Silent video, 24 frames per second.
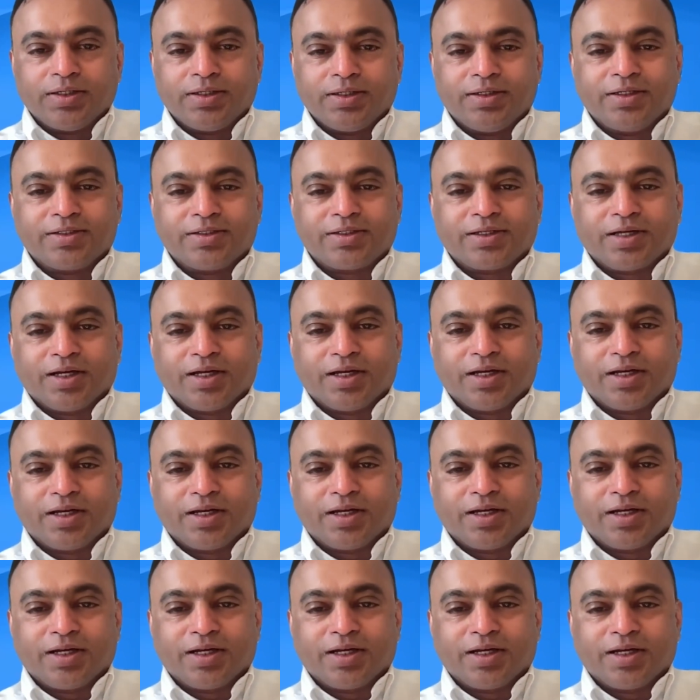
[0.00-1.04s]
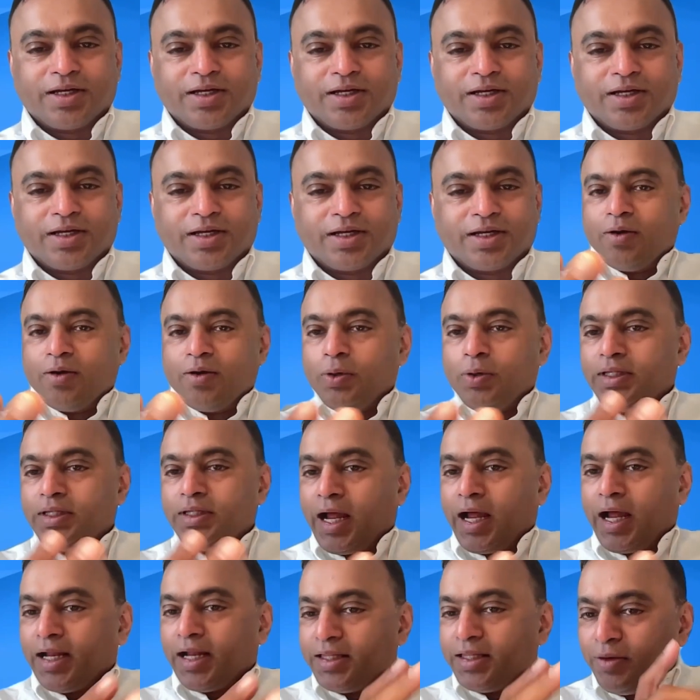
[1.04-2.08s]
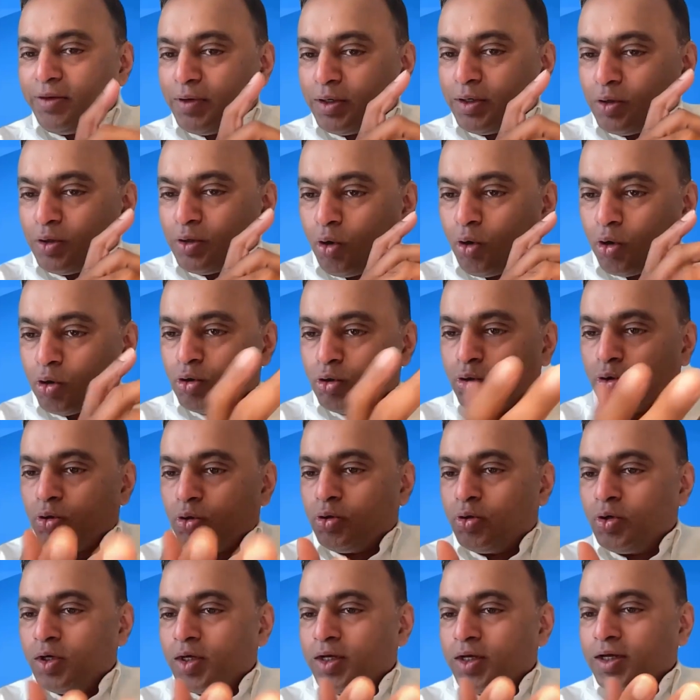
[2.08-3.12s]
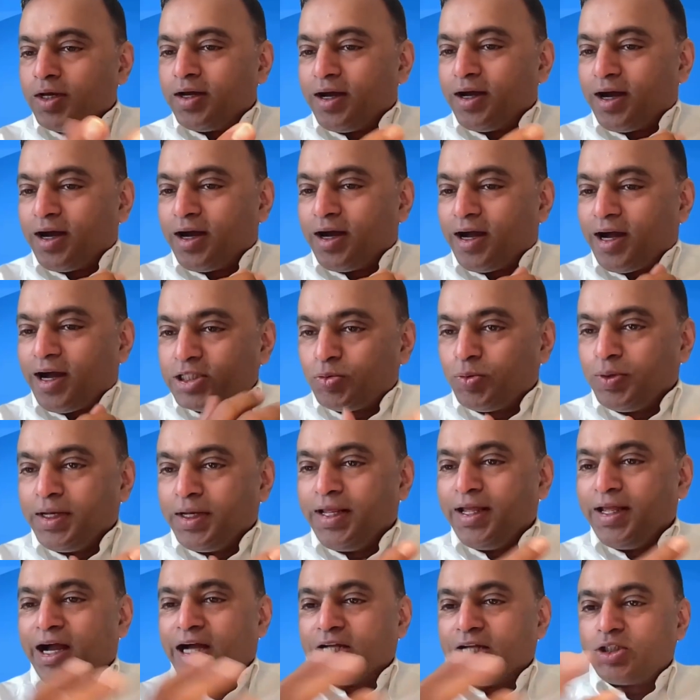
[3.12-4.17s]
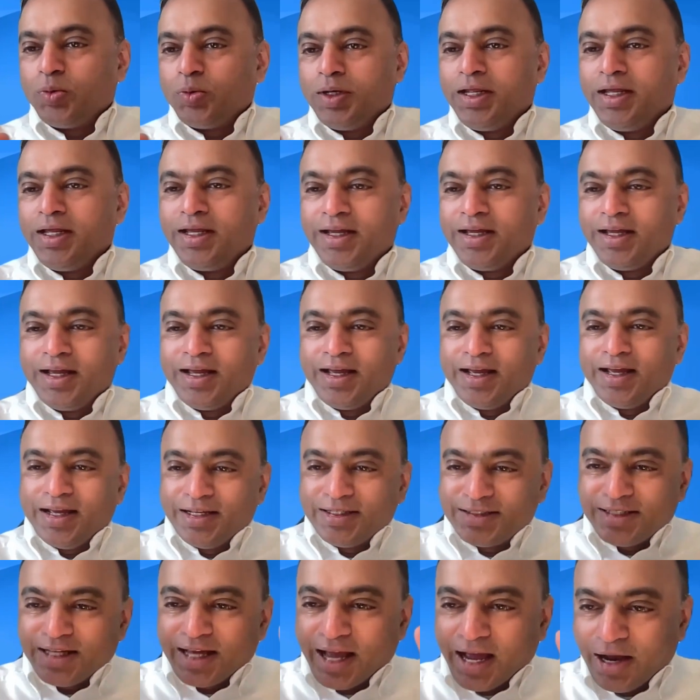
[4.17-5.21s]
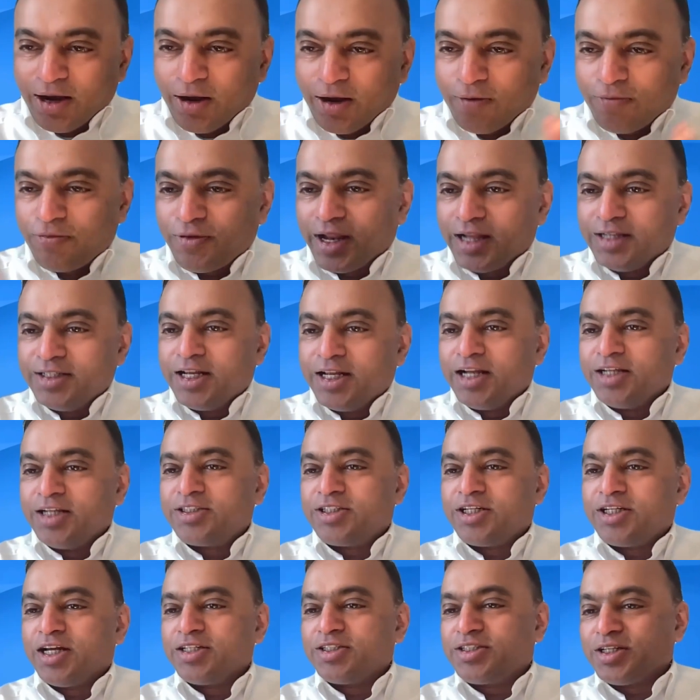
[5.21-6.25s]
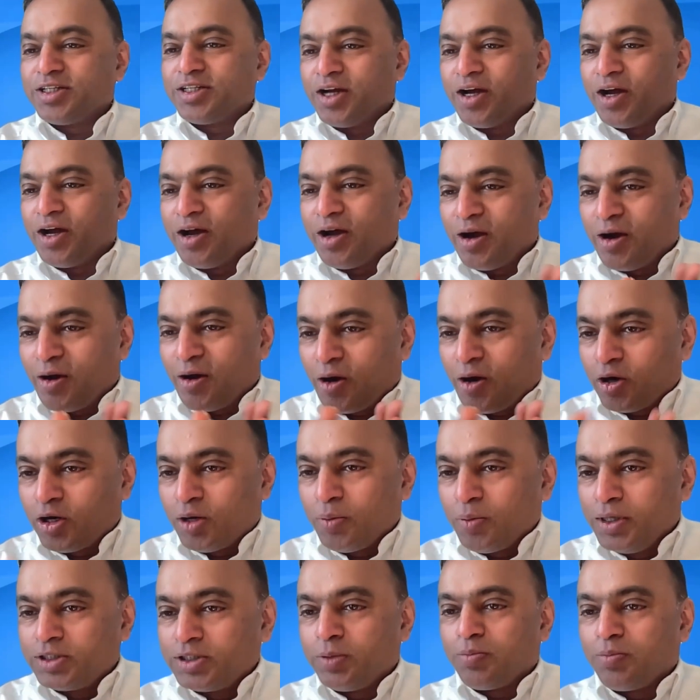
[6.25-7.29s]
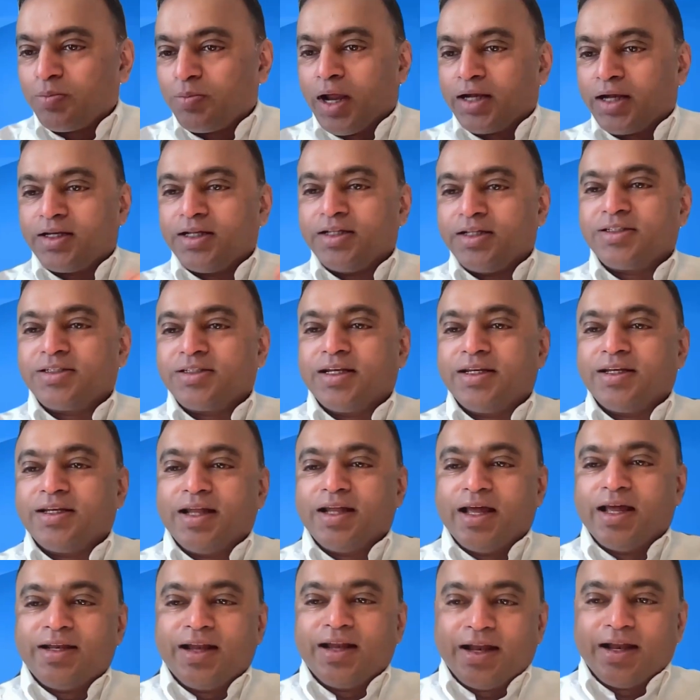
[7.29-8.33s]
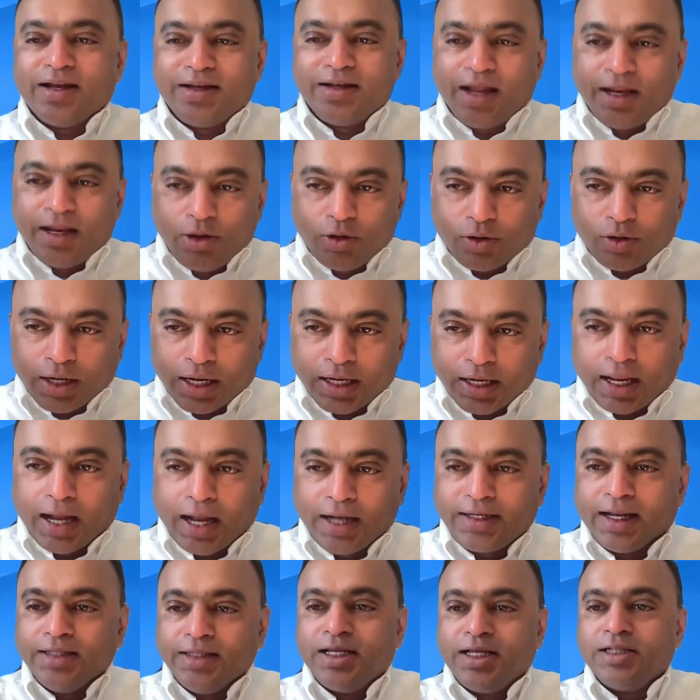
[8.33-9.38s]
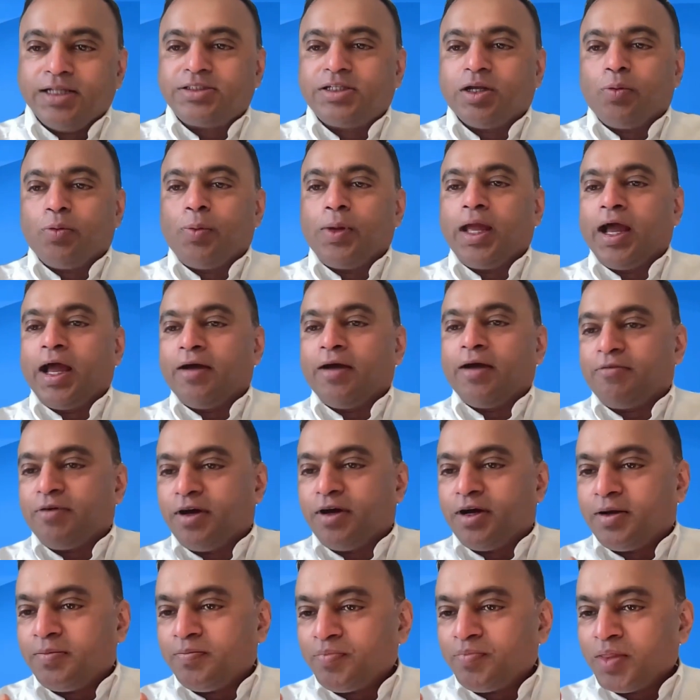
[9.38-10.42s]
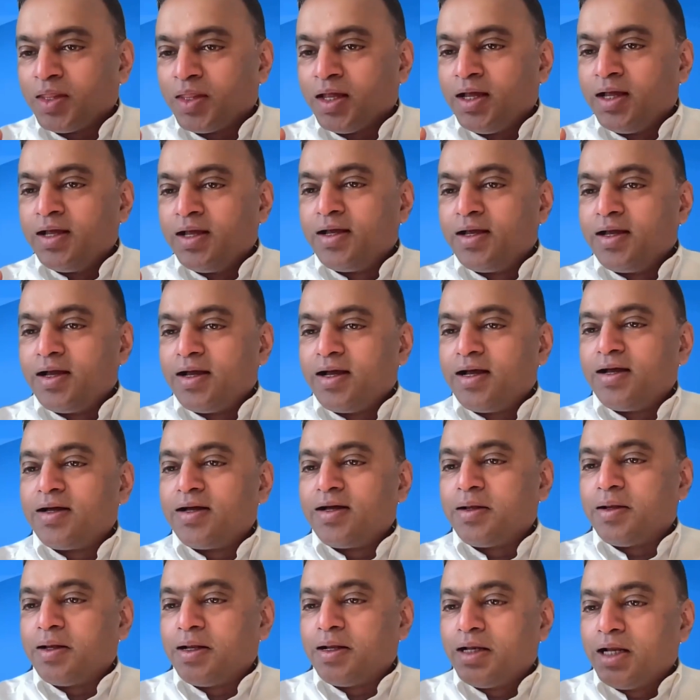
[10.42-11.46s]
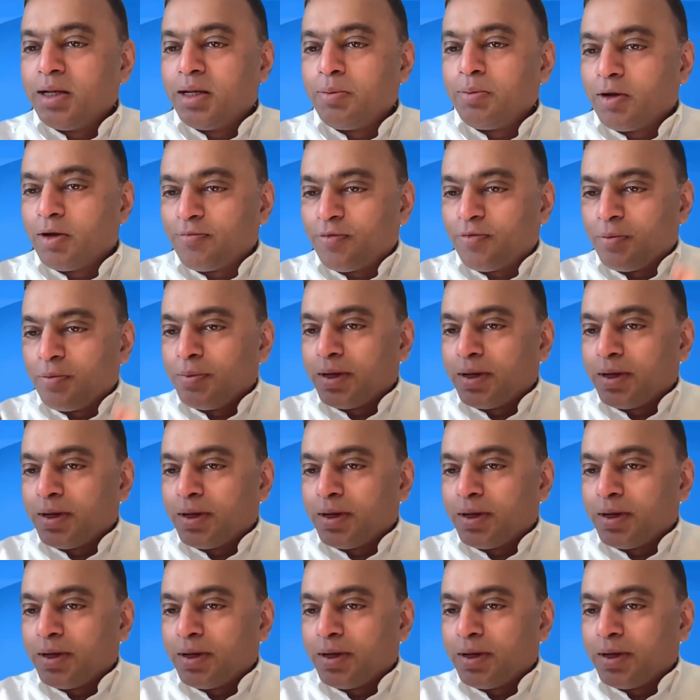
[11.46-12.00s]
discussed. Yeah. With that, I think we'll go to Ashwini. Ashwini is the head of Tangentia's automation practice, and at Tangentia we have a little bit of a